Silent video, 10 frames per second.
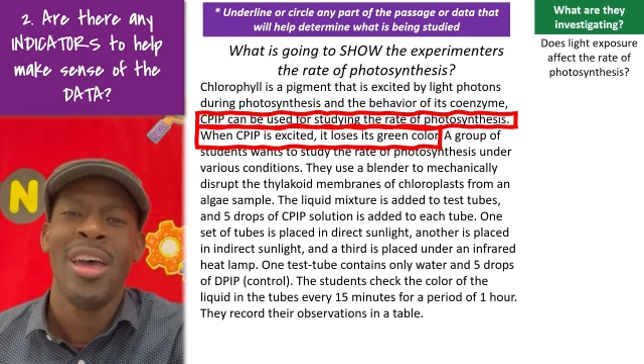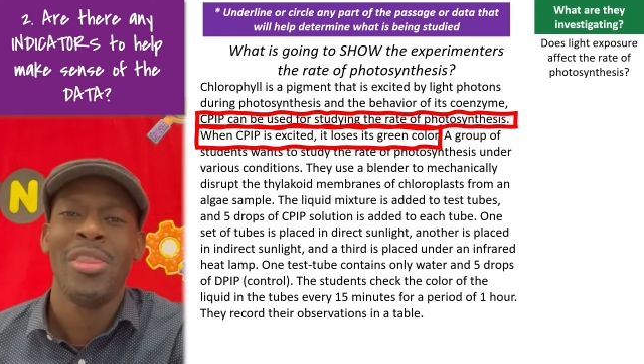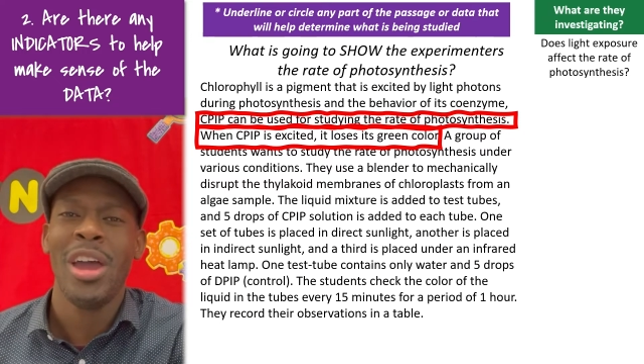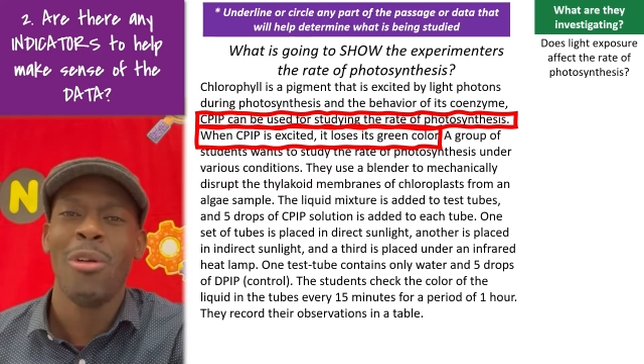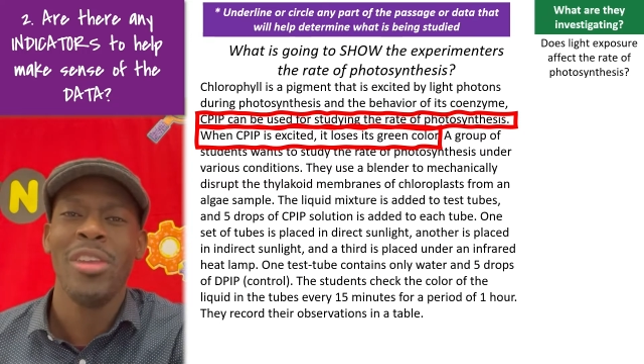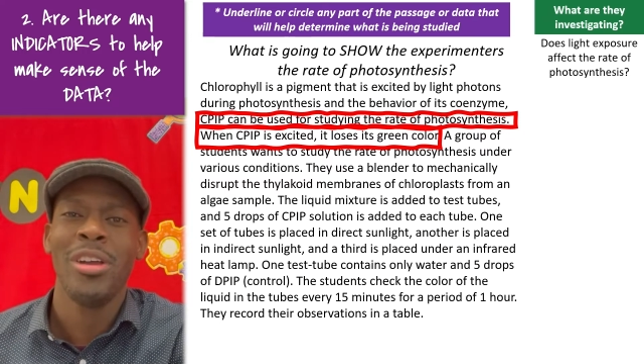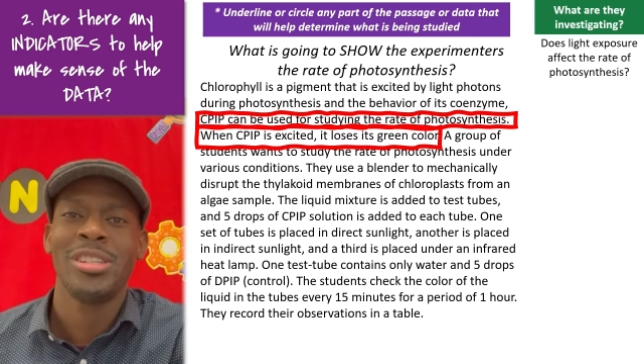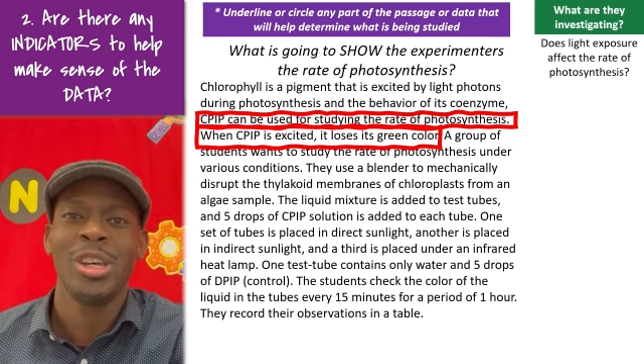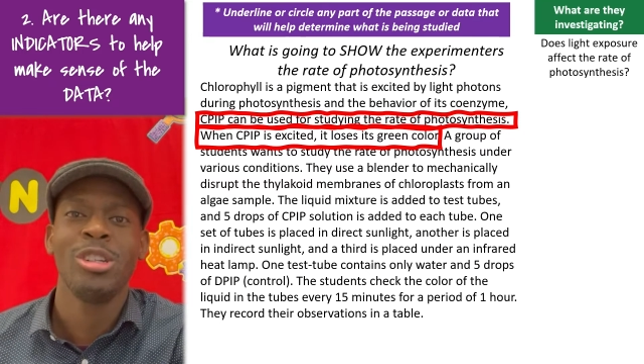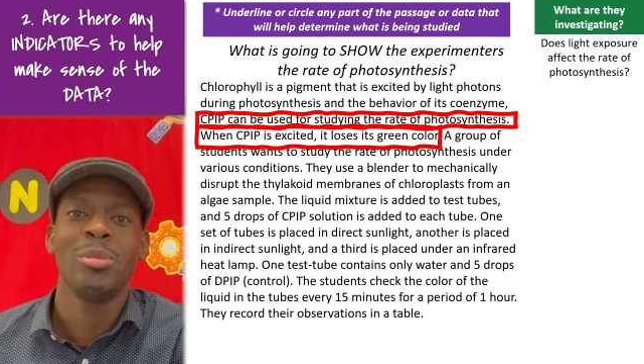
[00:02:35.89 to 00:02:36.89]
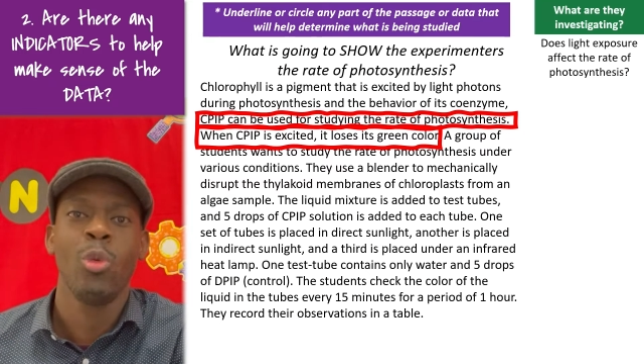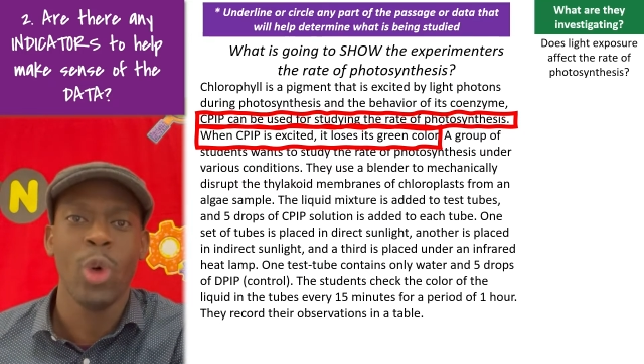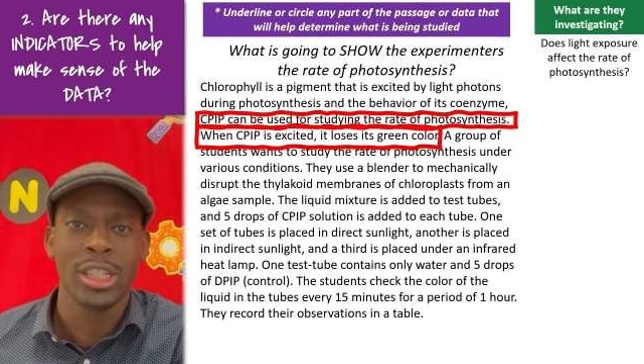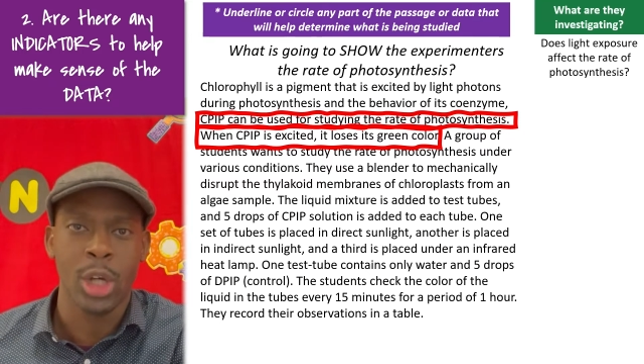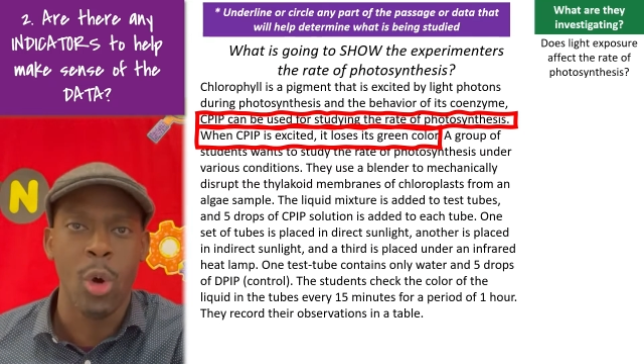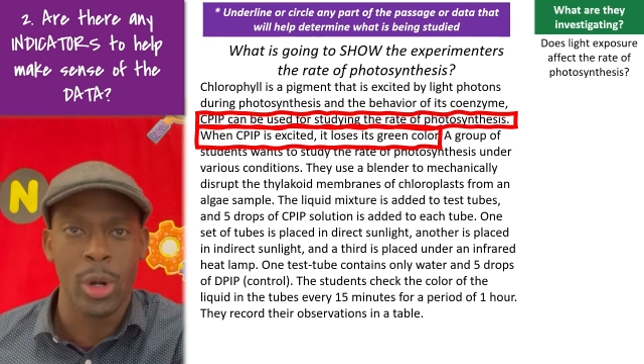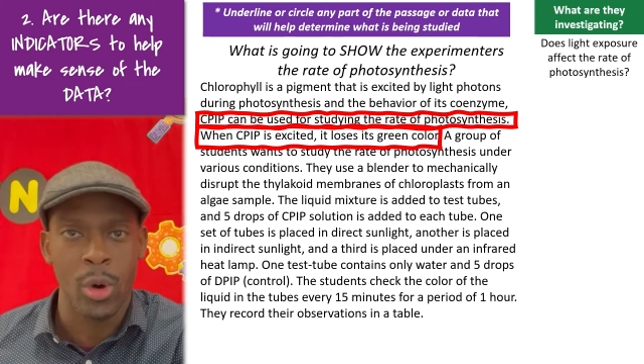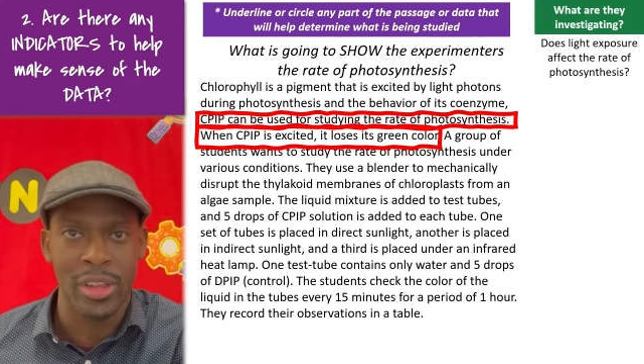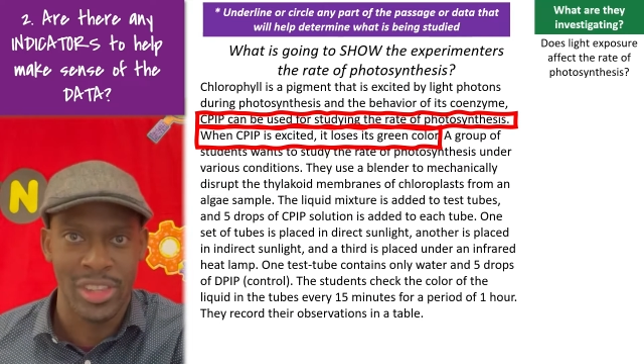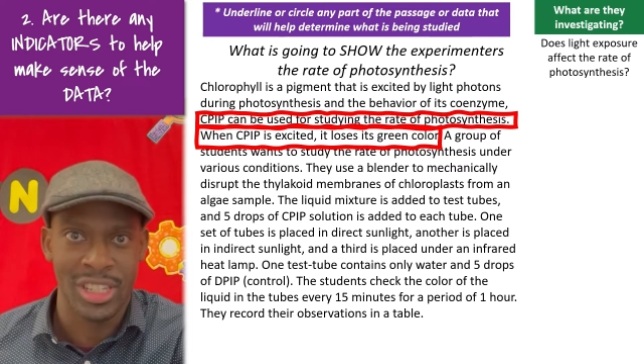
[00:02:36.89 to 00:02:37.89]
That right there tells me what's going
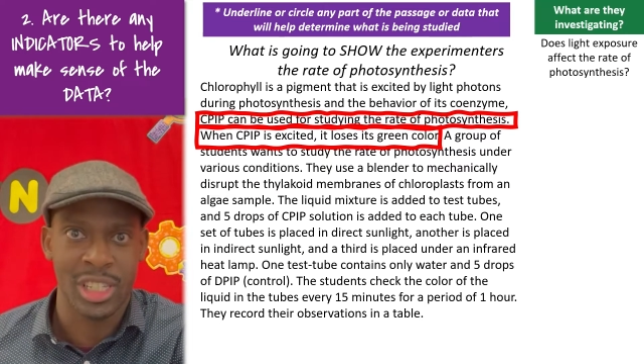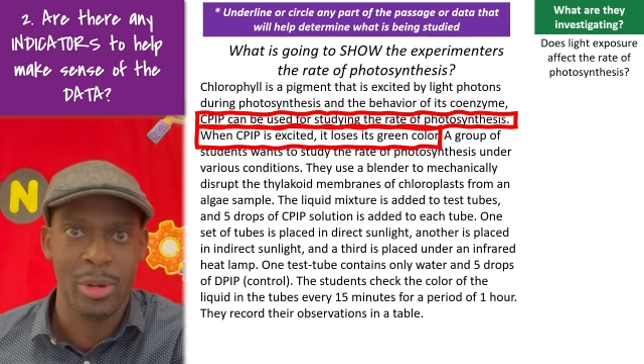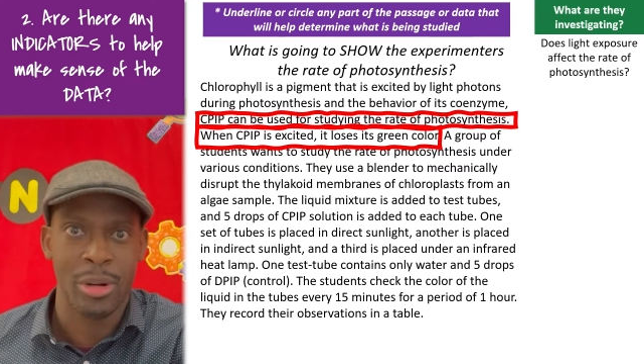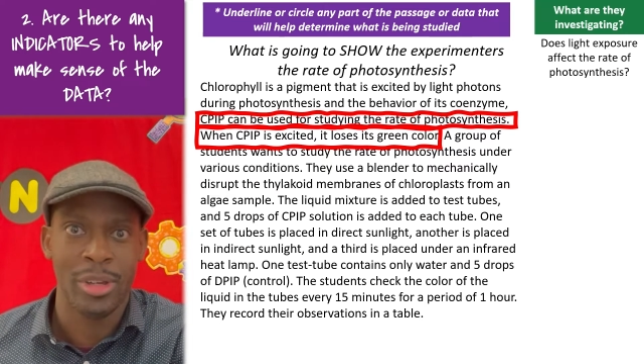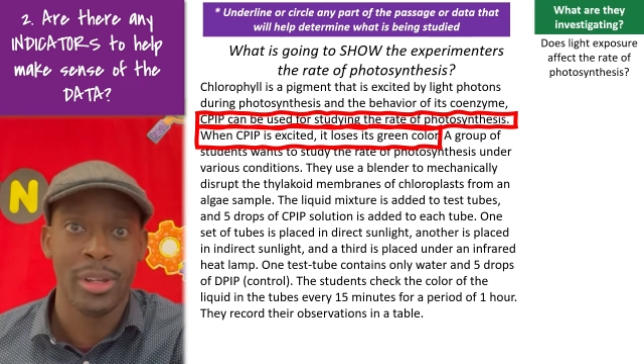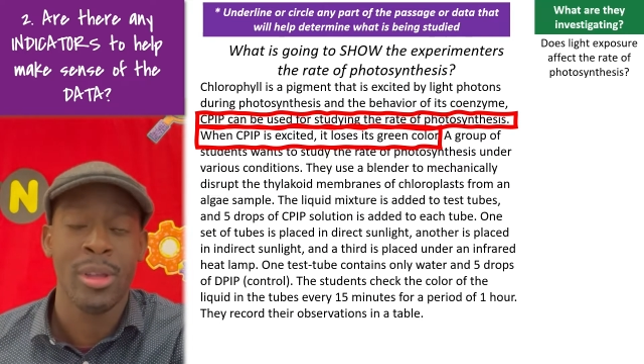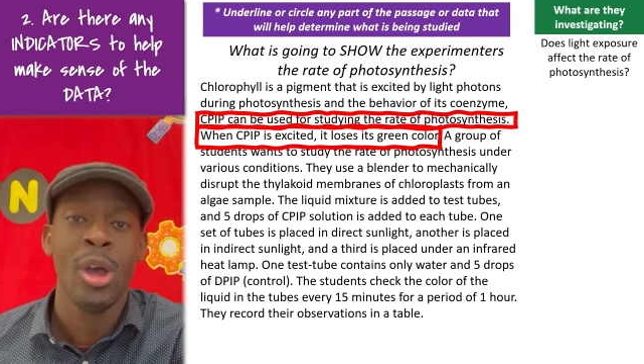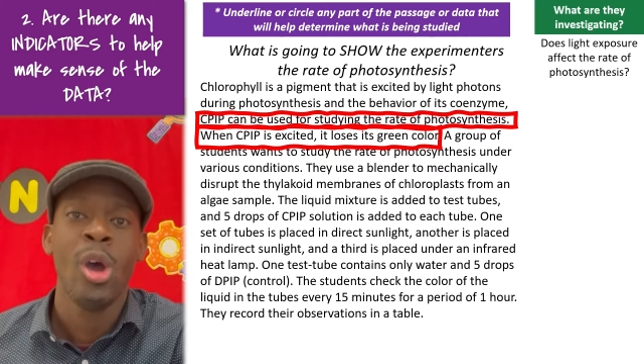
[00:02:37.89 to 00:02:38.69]
on in this experiment.